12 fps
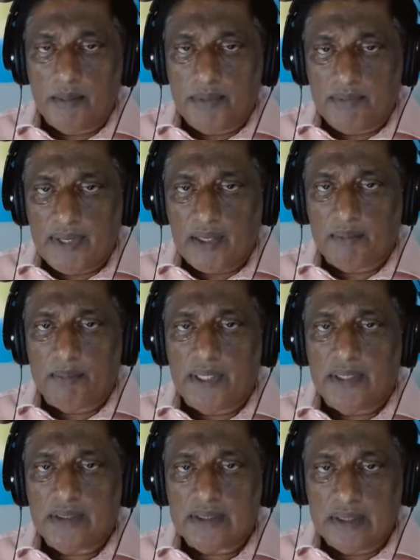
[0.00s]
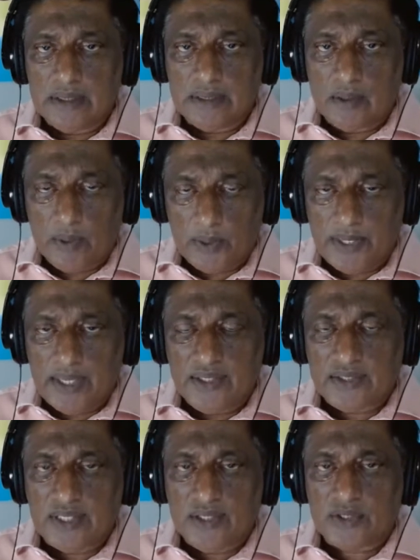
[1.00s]
development and
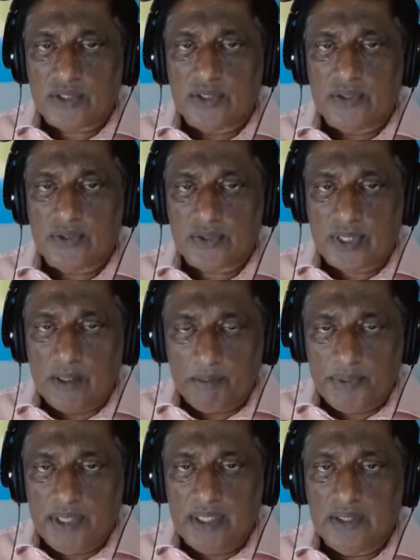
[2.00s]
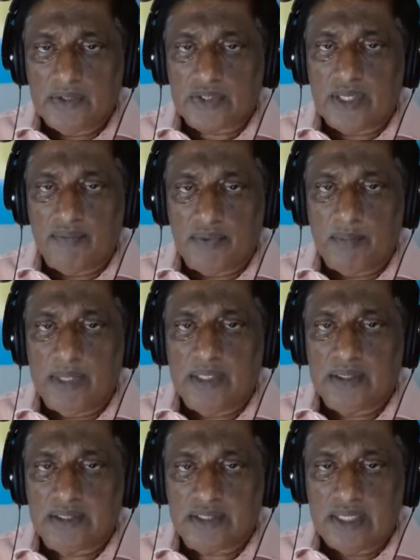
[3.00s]
organizations, companies,
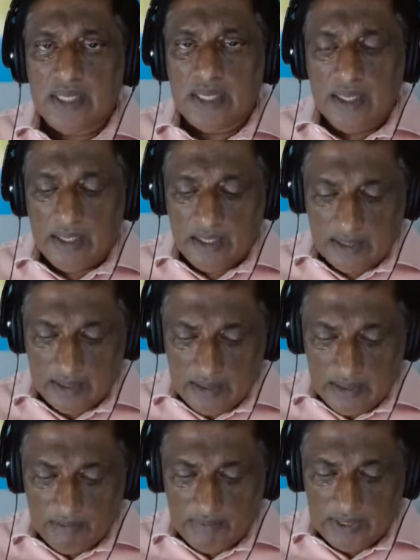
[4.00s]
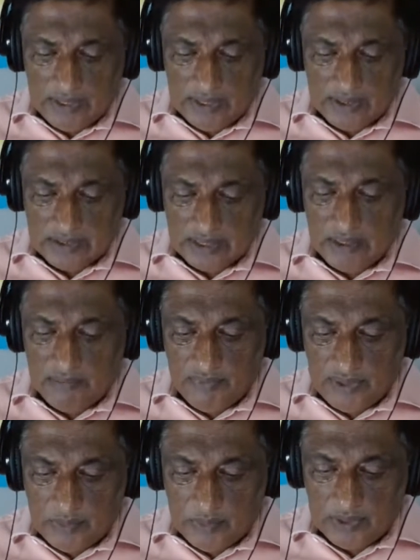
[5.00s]
governments, and even as
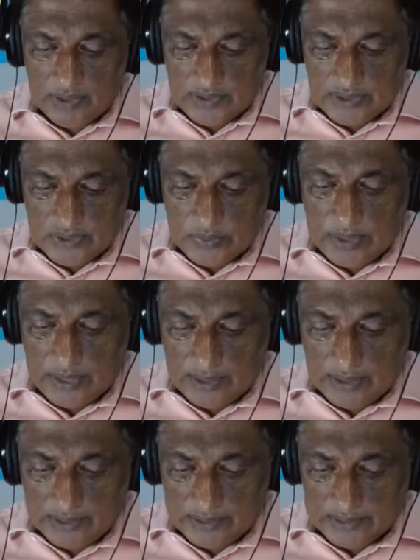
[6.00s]
individuals as well.